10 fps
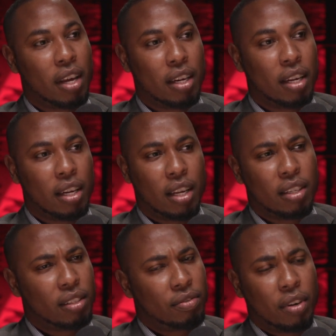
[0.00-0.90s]
and, and,
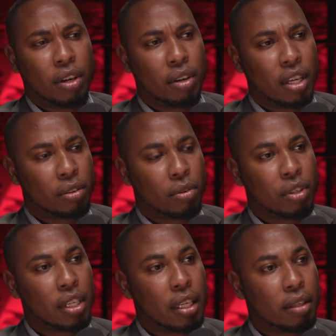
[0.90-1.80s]
and it's very less
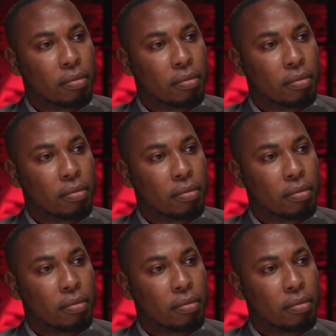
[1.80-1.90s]
costly.